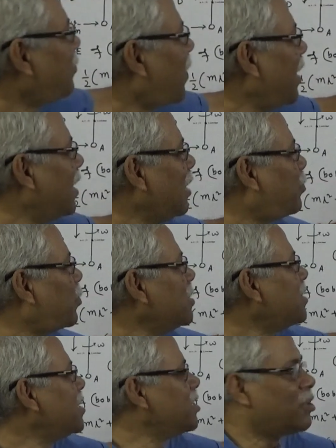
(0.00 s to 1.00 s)
final
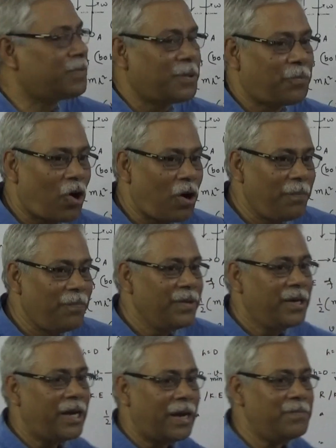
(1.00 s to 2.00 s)
potential energy of the bob?
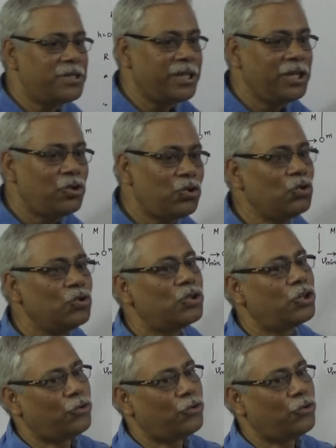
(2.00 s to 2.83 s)
mg into